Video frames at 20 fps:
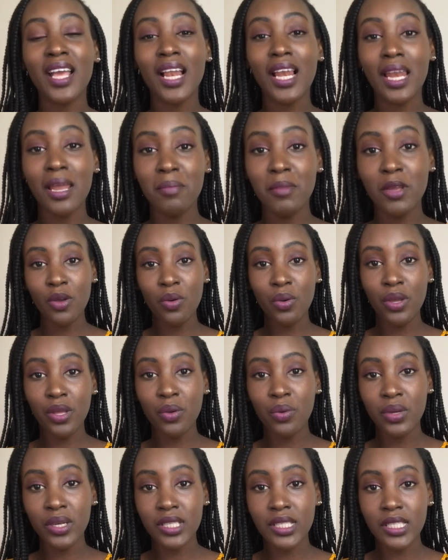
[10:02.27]
Let what you
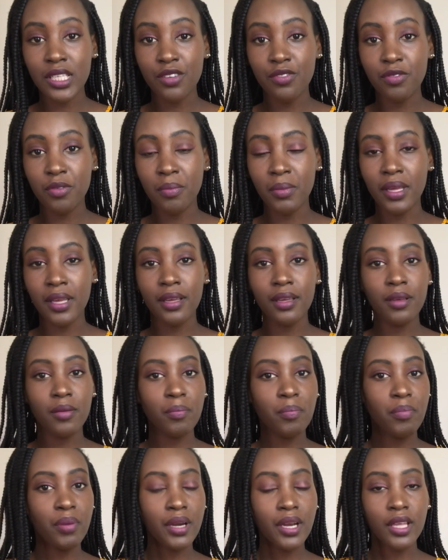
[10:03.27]
want to see from me.
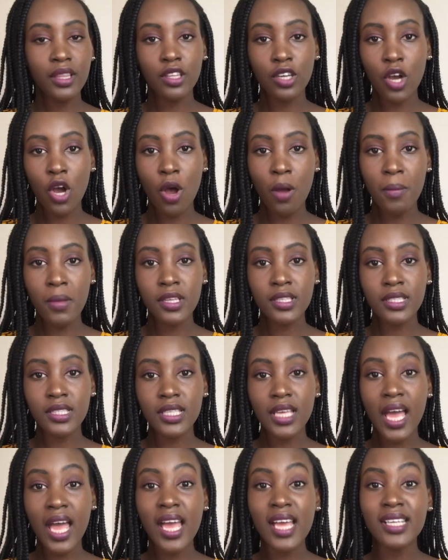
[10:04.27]
Put it in the comments
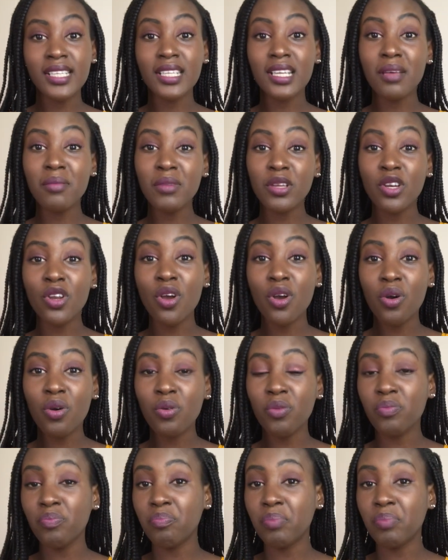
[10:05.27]
and let me know.